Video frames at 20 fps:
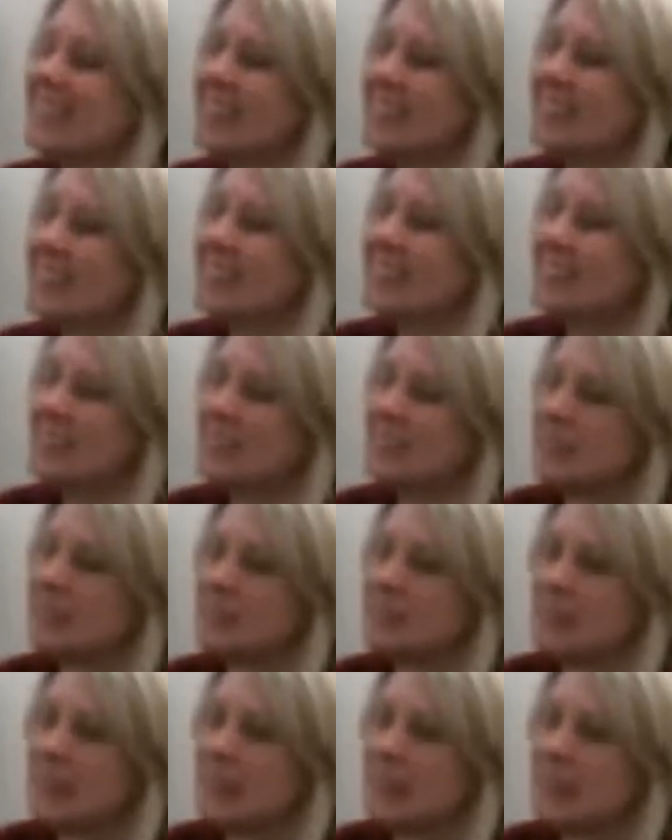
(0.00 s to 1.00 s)

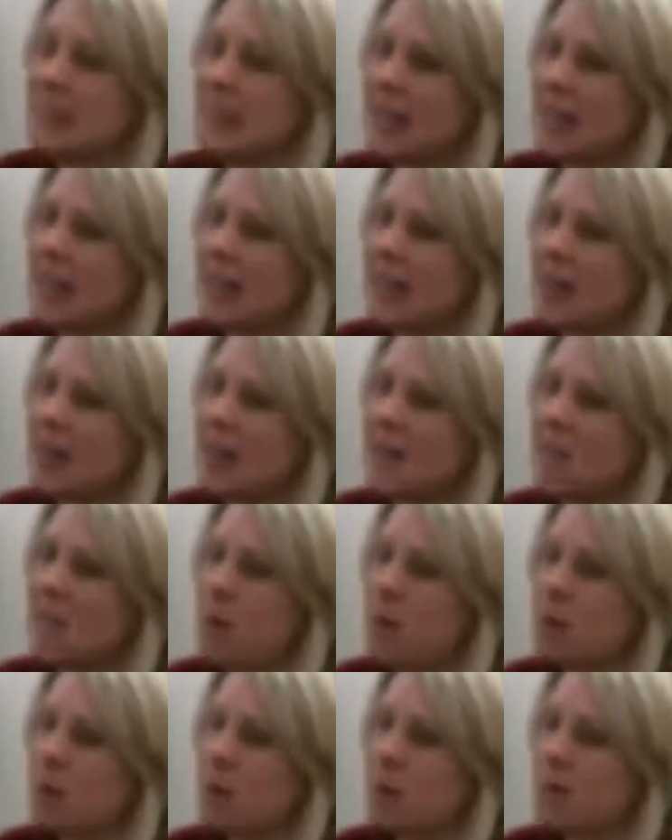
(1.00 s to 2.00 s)
No.
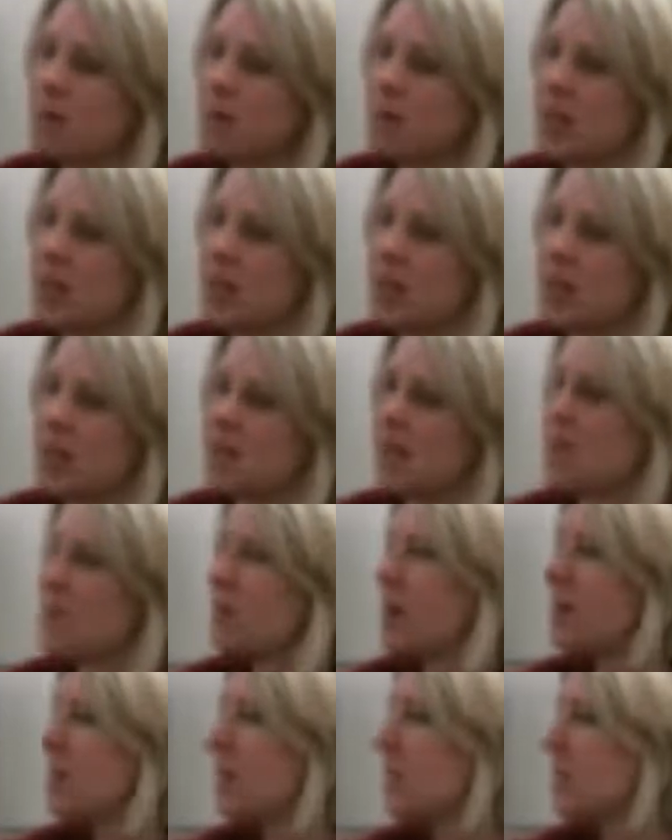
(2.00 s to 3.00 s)
Parts of the scientific
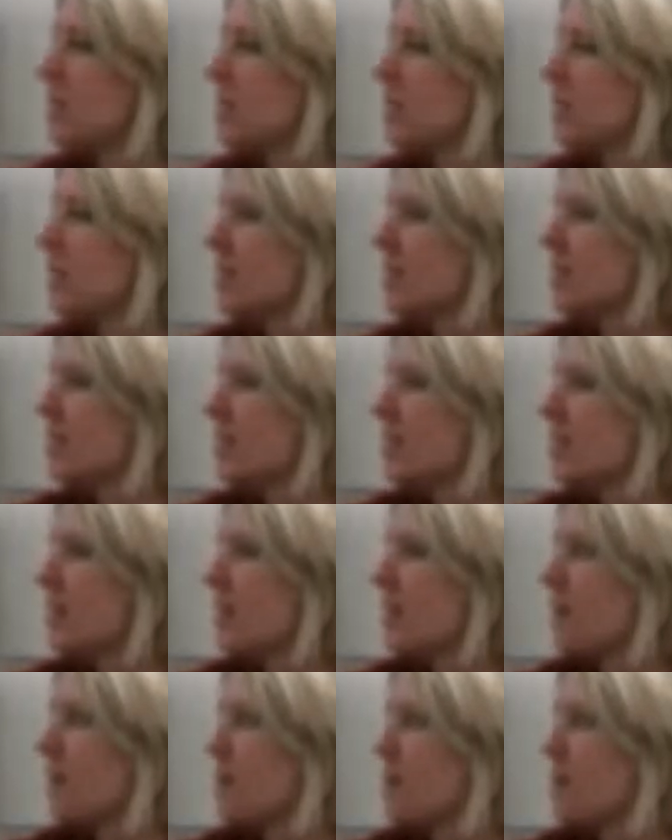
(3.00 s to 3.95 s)
method, did I say that yet?